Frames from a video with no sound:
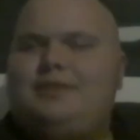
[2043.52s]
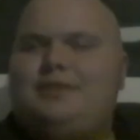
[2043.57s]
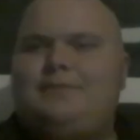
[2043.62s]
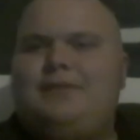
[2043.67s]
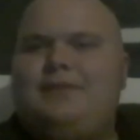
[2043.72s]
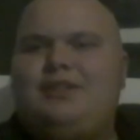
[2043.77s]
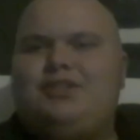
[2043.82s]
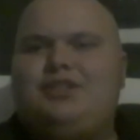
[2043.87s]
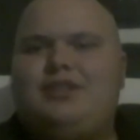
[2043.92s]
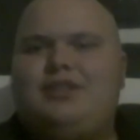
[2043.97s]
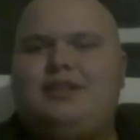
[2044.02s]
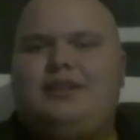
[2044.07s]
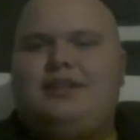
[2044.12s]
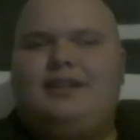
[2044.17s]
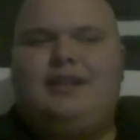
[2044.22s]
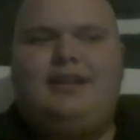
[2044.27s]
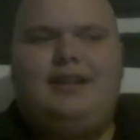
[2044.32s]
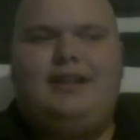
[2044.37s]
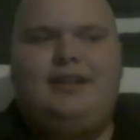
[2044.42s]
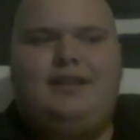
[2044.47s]
mentioned
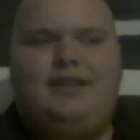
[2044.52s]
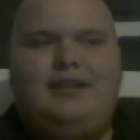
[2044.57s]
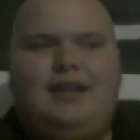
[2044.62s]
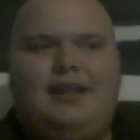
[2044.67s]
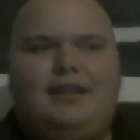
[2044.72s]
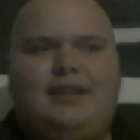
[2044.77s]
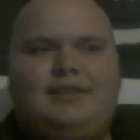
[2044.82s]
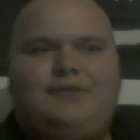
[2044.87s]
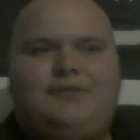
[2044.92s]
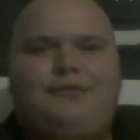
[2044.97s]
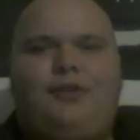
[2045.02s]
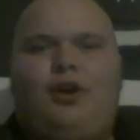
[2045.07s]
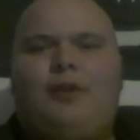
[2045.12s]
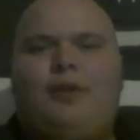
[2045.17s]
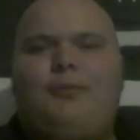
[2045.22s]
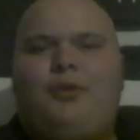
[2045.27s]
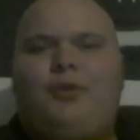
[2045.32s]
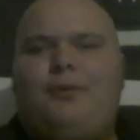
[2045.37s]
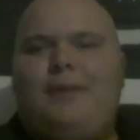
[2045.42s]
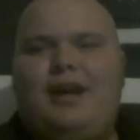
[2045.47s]
he has far
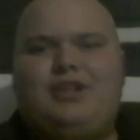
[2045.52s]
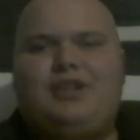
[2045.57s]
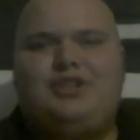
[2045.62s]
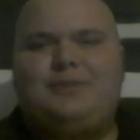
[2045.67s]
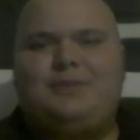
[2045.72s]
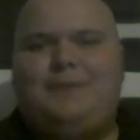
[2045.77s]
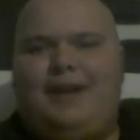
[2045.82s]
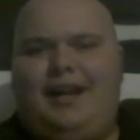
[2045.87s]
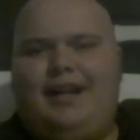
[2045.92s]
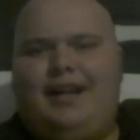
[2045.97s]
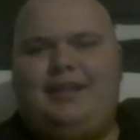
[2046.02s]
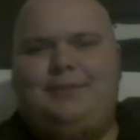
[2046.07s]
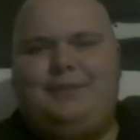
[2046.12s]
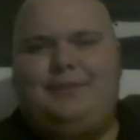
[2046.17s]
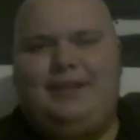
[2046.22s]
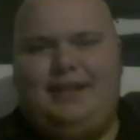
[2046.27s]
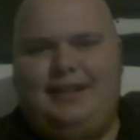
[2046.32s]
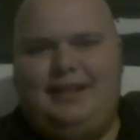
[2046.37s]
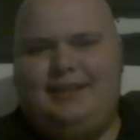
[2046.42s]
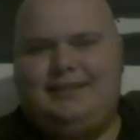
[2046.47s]
more matches behind him than
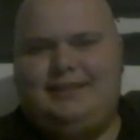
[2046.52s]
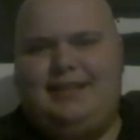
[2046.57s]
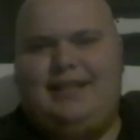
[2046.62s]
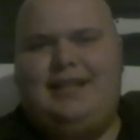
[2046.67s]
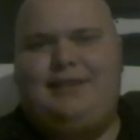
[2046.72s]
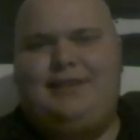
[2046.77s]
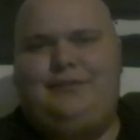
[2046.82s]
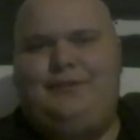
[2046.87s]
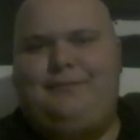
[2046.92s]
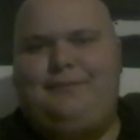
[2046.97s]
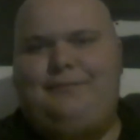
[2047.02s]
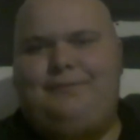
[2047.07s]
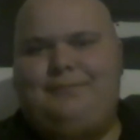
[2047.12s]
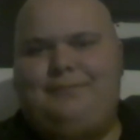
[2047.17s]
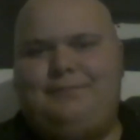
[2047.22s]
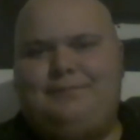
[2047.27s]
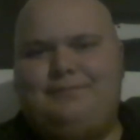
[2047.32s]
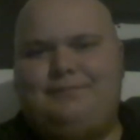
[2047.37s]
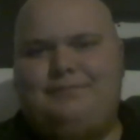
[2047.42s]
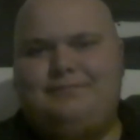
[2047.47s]
he does ahead of him.
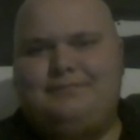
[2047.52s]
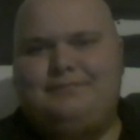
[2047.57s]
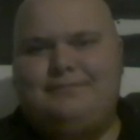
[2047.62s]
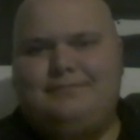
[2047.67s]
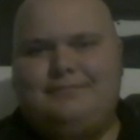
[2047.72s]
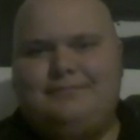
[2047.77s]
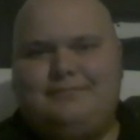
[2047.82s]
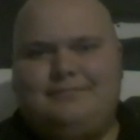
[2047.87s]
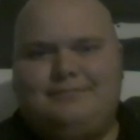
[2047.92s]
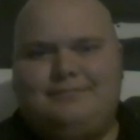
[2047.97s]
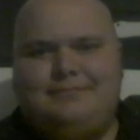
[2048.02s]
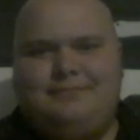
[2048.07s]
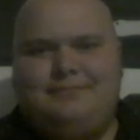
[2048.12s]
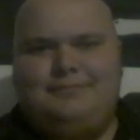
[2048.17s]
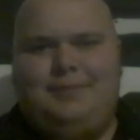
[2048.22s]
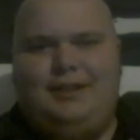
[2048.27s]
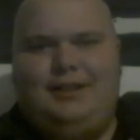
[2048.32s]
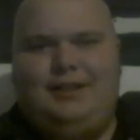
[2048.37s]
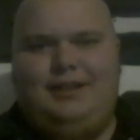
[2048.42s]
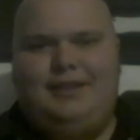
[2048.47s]

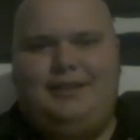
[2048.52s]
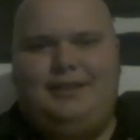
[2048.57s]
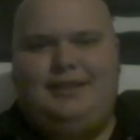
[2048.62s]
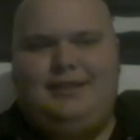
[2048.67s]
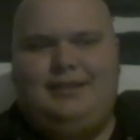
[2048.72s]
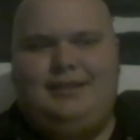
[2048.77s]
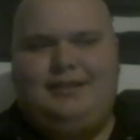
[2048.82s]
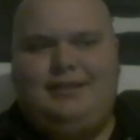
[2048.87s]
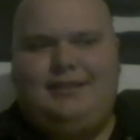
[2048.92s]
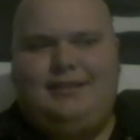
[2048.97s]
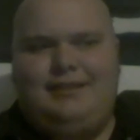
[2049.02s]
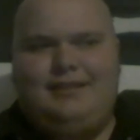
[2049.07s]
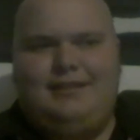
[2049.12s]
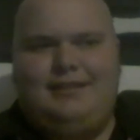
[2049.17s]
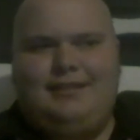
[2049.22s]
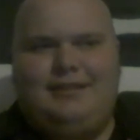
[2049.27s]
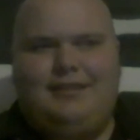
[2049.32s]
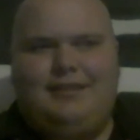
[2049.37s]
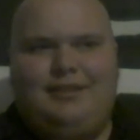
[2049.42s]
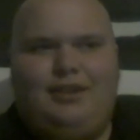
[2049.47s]
But
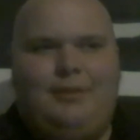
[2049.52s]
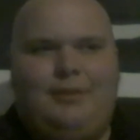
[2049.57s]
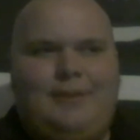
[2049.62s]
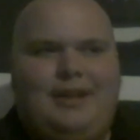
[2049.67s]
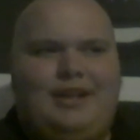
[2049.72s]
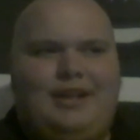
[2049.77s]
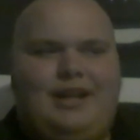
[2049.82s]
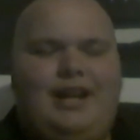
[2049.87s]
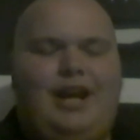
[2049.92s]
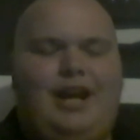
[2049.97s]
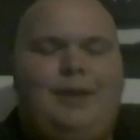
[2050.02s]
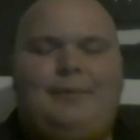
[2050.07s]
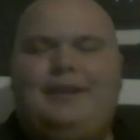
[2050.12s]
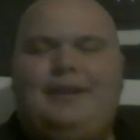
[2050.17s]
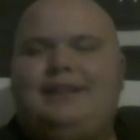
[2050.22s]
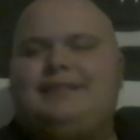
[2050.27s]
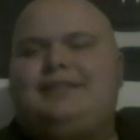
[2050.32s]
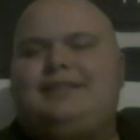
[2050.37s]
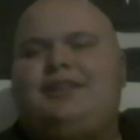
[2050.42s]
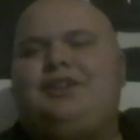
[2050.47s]
no matter how many
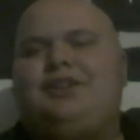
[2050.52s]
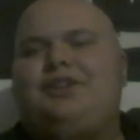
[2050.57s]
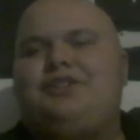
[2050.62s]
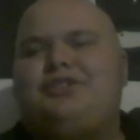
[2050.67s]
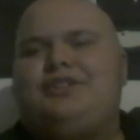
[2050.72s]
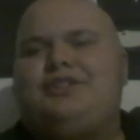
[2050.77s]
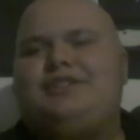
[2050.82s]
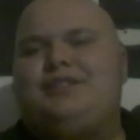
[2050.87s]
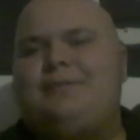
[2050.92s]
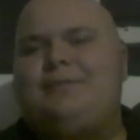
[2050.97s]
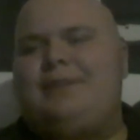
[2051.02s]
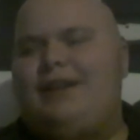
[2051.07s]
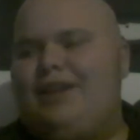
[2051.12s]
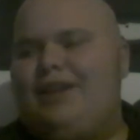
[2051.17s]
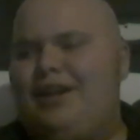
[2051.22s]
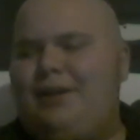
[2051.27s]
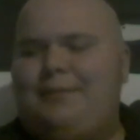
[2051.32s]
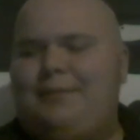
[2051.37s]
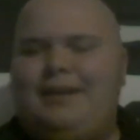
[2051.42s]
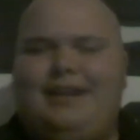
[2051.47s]
surgeries, no matter
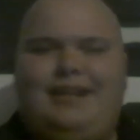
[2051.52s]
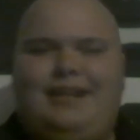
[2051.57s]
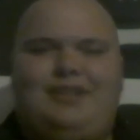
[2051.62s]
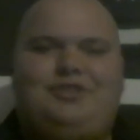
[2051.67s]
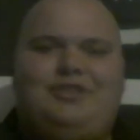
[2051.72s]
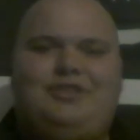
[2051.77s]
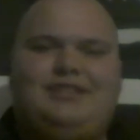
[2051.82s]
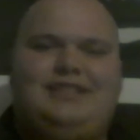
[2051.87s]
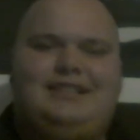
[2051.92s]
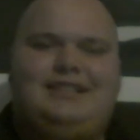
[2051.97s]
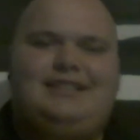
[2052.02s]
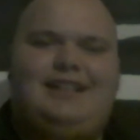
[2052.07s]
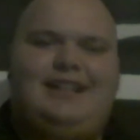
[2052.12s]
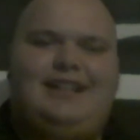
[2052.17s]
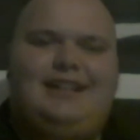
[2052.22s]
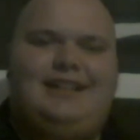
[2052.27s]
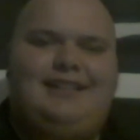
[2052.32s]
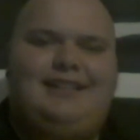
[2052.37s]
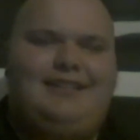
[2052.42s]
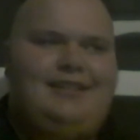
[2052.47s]
how many injuries he's
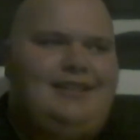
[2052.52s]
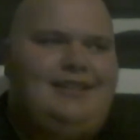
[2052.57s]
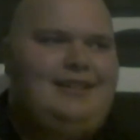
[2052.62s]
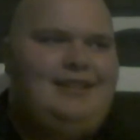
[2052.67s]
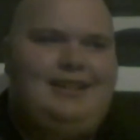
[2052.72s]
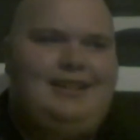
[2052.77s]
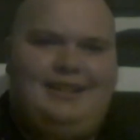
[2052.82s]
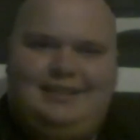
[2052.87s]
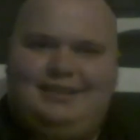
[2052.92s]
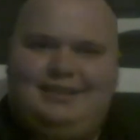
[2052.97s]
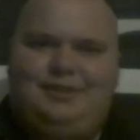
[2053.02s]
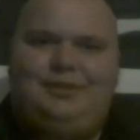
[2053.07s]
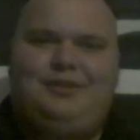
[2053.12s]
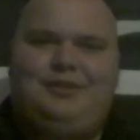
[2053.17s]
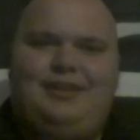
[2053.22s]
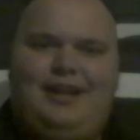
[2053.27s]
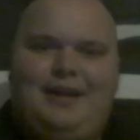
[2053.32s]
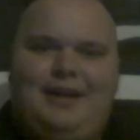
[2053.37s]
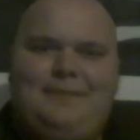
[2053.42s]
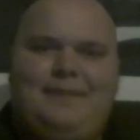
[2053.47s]
had, he still
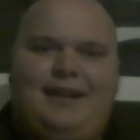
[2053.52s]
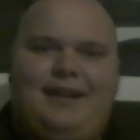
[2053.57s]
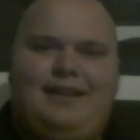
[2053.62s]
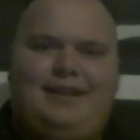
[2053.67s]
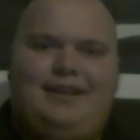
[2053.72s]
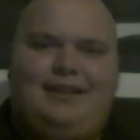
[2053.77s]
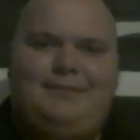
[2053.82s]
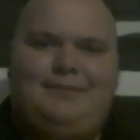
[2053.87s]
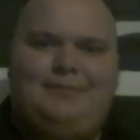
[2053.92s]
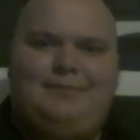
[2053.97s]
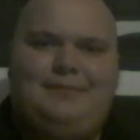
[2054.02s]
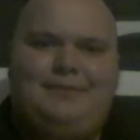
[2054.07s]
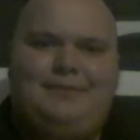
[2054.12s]
got back up,